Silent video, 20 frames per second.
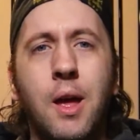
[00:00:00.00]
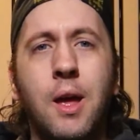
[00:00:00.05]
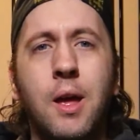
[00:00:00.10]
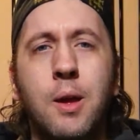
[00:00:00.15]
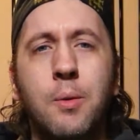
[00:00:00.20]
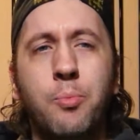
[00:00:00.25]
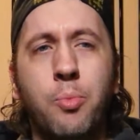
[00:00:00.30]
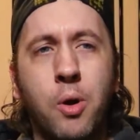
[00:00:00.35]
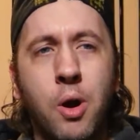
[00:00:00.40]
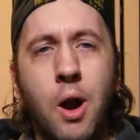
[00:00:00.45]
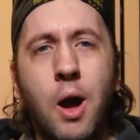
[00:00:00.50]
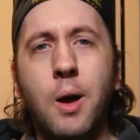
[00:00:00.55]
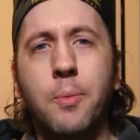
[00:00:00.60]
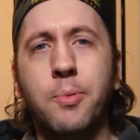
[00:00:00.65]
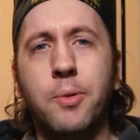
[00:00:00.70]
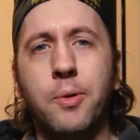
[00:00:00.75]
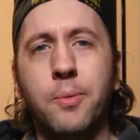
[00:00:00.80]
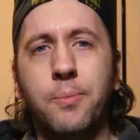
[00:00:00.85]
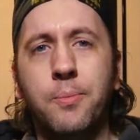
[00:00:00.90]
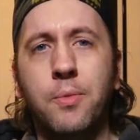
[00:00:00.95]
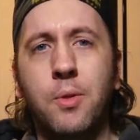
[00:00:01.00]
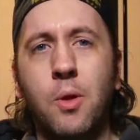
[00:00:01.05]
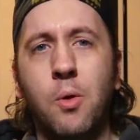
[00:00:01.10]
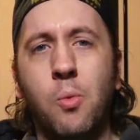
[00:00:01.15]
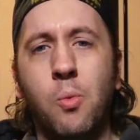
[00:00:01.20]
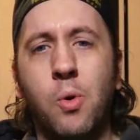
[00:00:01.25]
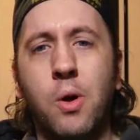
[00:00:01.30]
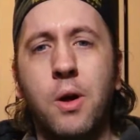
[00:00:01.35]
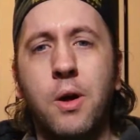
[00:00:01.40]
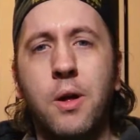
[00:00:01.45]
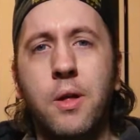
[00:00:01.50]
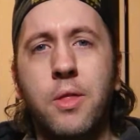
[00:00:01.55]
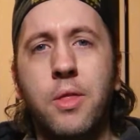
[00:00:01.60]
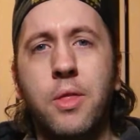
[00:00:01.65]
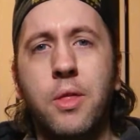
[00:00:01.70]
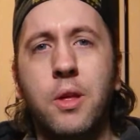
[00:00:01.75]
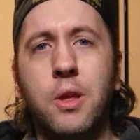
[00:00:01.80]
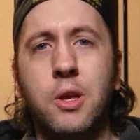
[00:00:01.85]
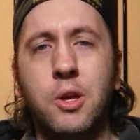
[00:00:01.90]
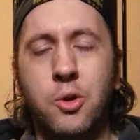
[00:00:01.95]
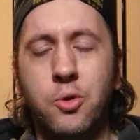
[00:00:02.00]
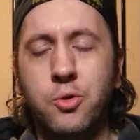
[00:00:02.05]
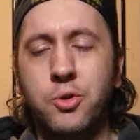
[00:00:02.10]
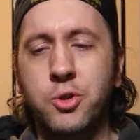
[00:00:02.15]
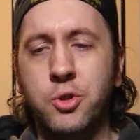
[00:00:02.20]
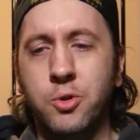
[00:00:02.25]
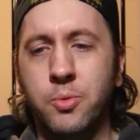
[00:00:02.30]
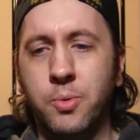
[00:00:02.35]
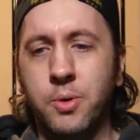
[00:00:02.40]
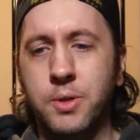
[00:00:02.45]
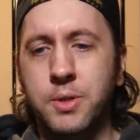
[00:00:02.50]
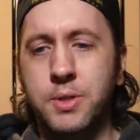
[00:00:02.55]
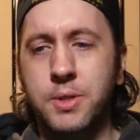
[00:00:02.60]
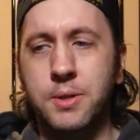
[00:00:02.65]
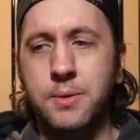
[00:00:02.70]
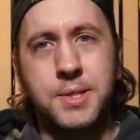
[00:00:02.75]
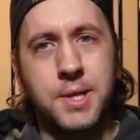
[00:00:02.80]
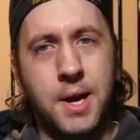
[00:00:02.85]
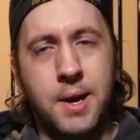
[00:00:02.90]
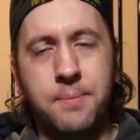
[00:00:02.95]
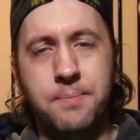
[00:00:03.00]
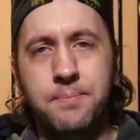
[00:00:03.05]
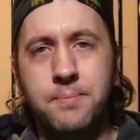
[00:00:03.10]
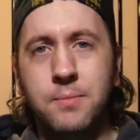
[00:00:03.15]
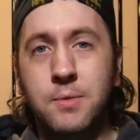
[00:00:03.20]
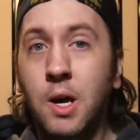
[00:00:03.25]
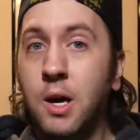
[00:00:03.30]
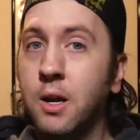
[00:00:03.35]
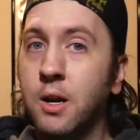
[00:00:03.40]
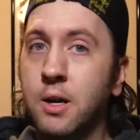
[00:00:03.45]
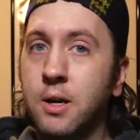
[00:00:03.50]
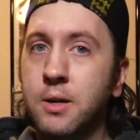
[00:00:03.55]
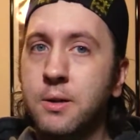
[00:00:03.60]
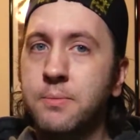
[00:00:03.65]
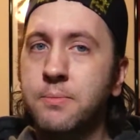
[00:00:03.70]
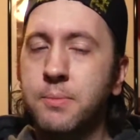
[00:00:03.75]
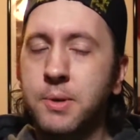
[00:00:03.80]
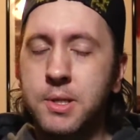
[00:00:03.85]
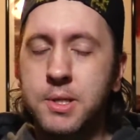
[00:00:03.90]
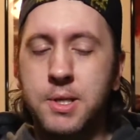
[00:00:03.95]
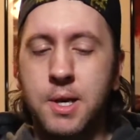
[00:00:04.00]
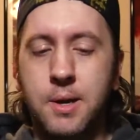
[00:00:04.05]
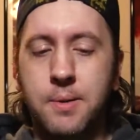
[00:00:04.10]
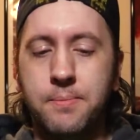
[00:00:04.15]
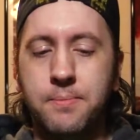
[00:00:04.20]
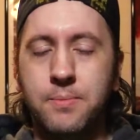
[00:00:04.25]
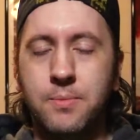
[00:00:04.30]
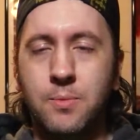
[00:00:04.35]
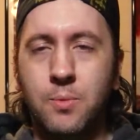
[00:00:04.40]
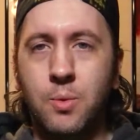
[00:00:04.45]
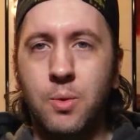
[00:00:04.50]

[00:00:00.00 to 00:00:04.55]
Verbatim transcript: a problem with YouTubers. Some, not all, but some.